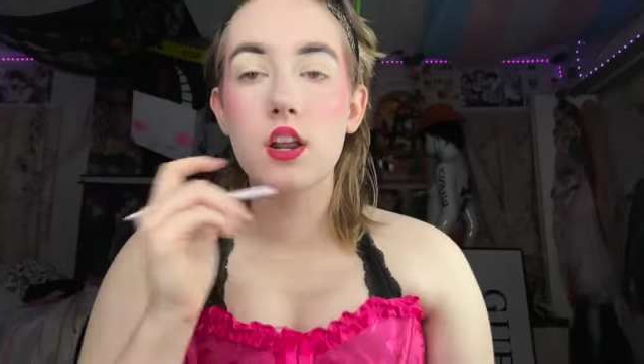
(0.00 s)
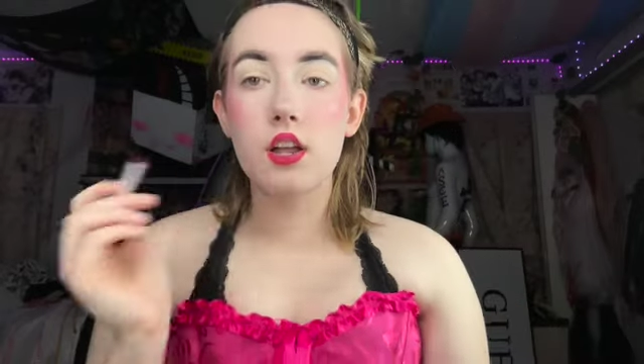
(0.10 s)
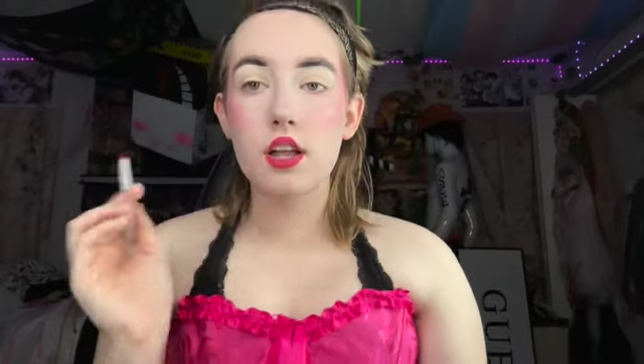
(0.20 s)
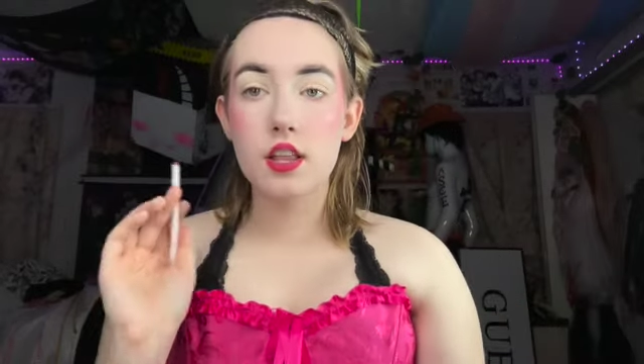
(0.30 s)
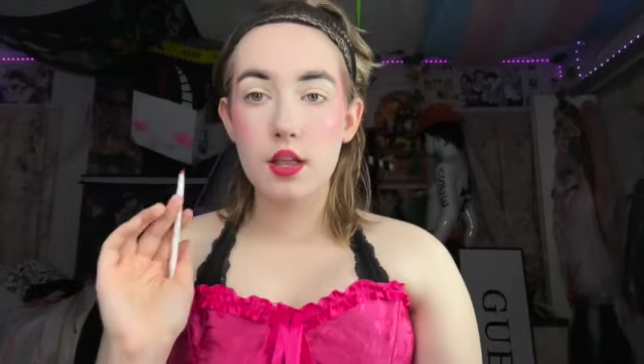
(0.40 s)
Don't
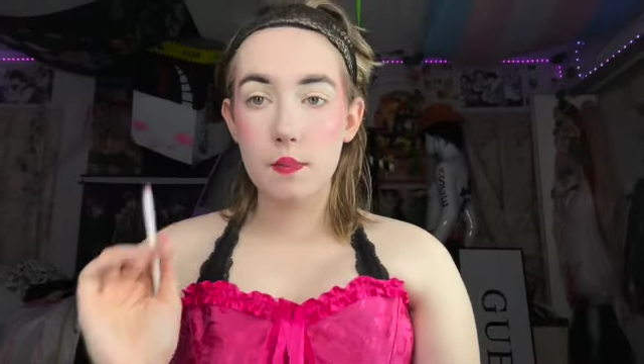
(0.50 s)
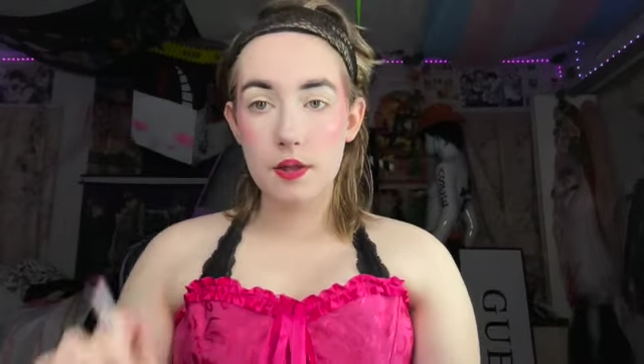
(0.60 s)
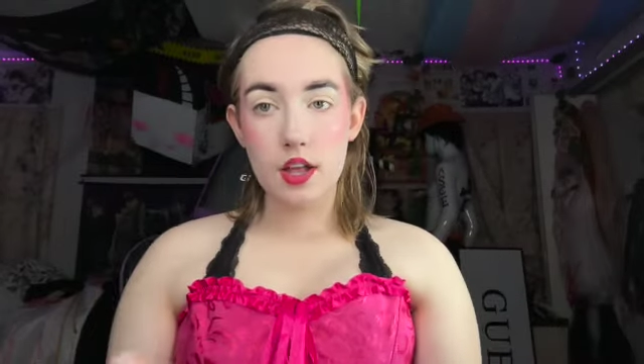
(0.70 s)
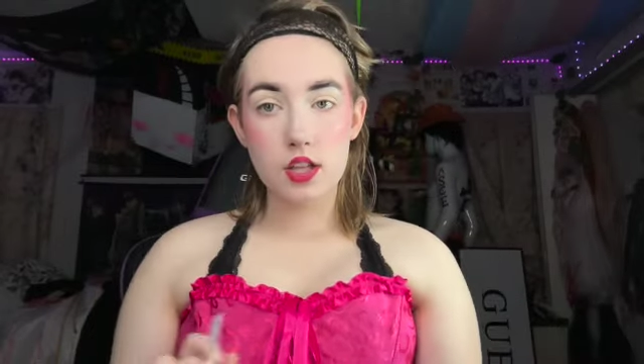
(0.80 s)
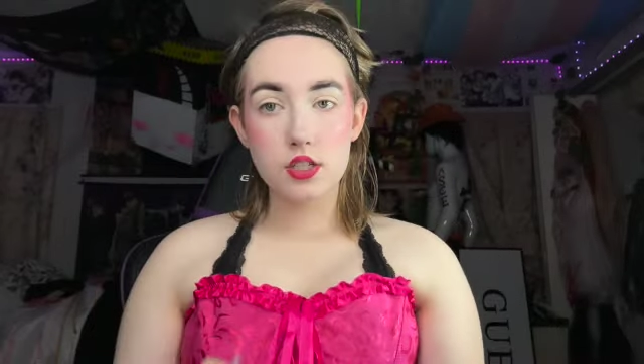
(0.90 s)
worry, it's a
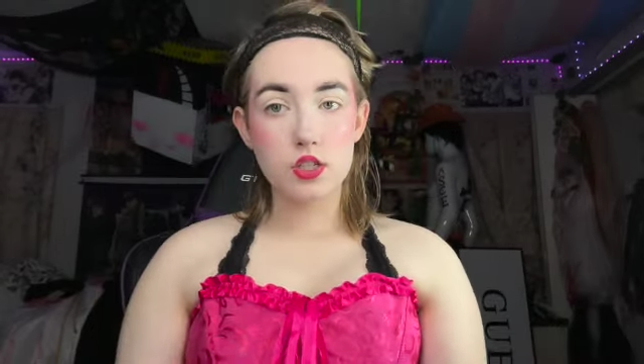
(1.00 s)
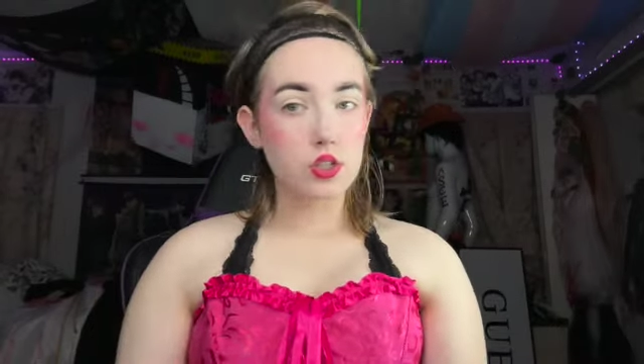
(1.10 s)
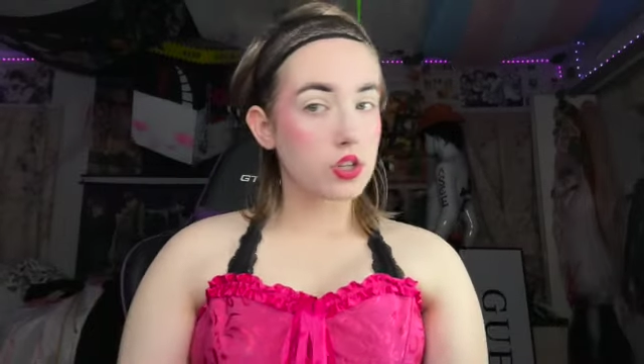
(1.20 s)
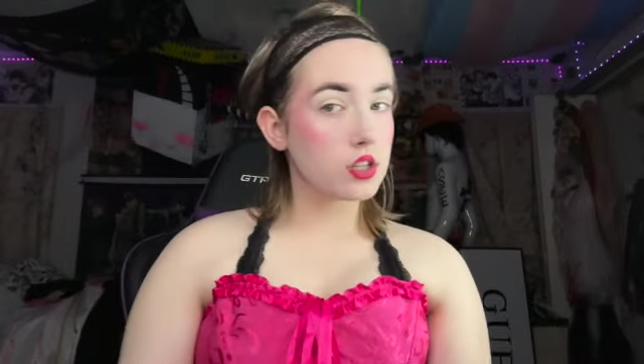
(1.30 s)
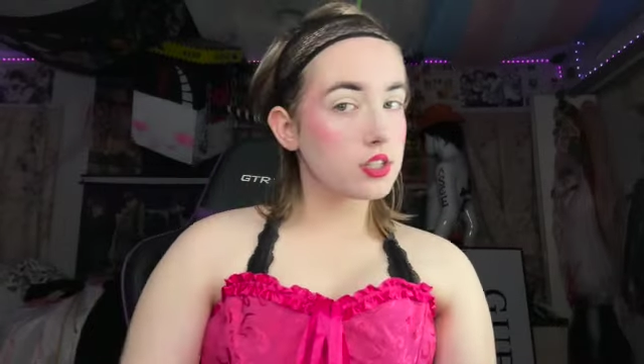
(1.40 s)
lot
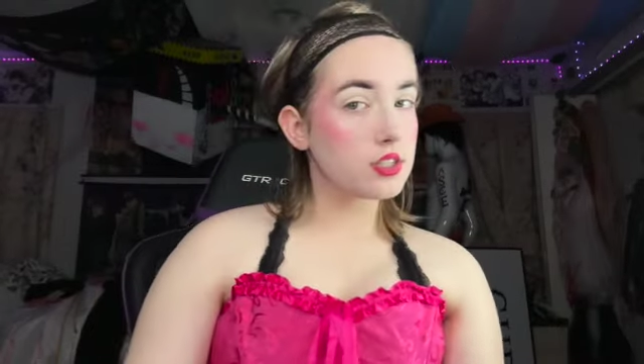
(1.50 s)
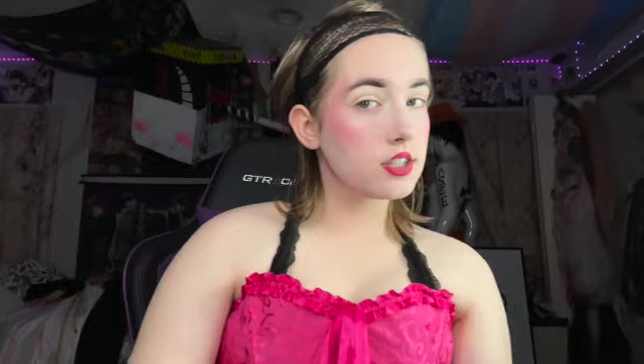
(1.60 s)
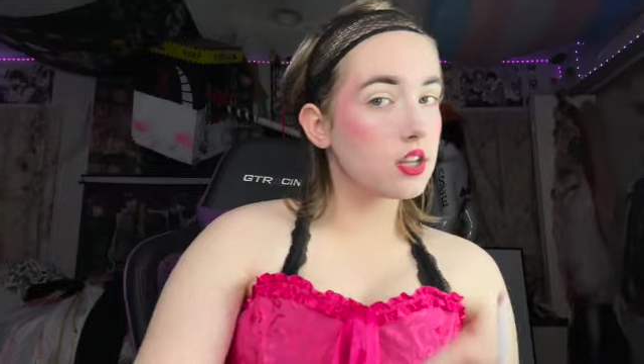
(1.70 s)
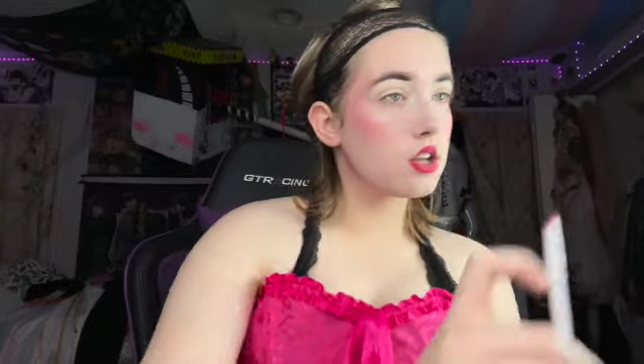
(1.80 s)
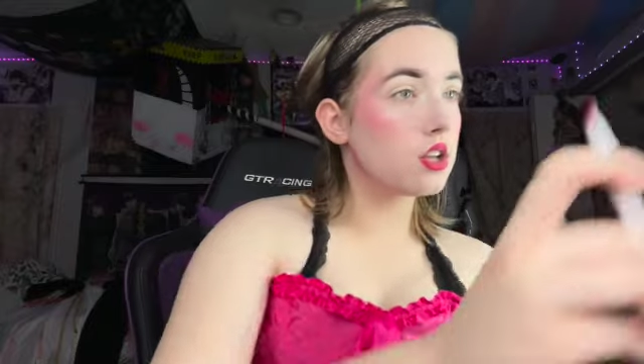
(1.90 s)

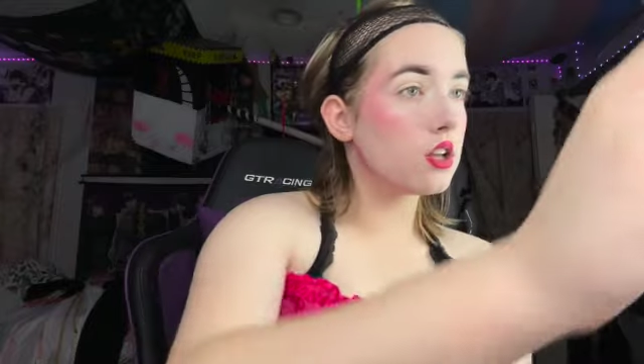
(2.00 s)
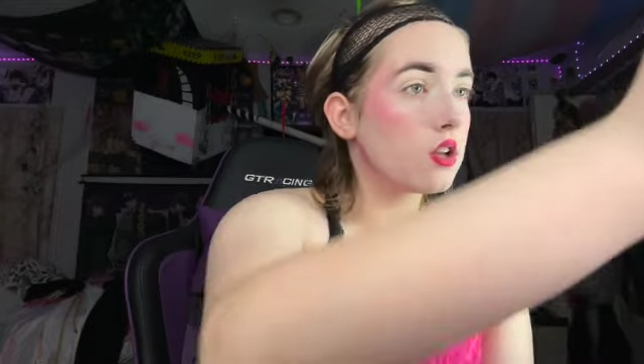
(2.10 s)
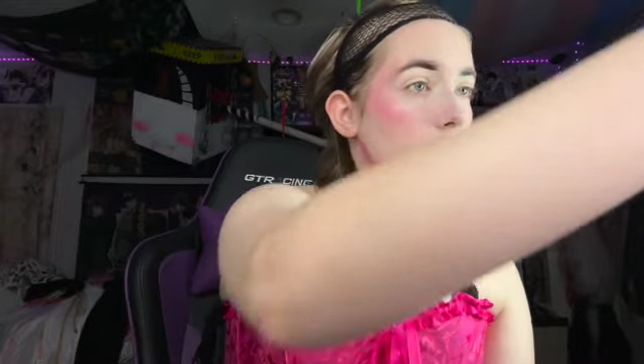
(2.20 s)
simpler